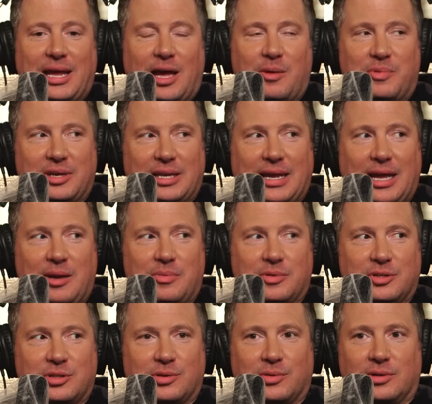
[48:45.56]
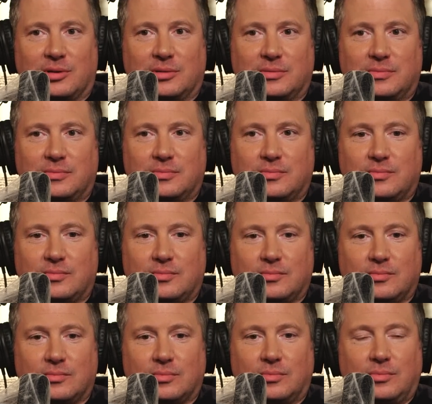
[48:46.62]
happy. you know what? It's kind of her
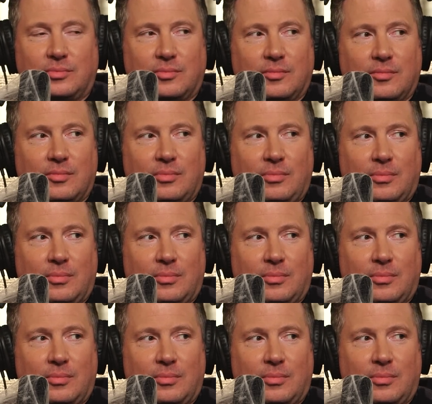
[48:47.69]
fault. She's the one